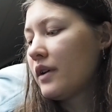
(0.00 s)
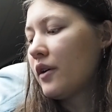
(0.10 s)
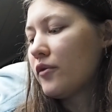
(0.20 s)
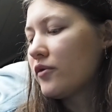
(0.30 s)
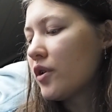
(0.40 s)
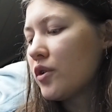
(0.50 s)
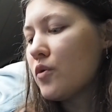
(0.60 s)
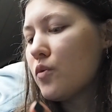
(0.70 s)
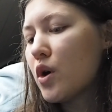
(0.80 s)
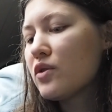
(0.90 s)
Oh, for
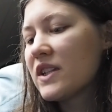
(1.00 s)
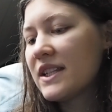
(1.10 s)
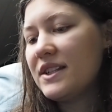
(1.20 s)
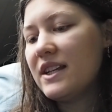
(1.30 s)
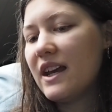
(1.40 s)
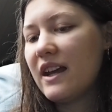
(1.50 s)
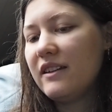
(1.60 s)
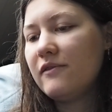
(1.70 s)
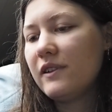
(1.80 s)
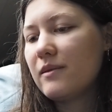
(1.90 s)
you won't see
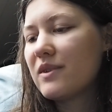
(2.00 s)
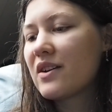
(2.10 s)
anything,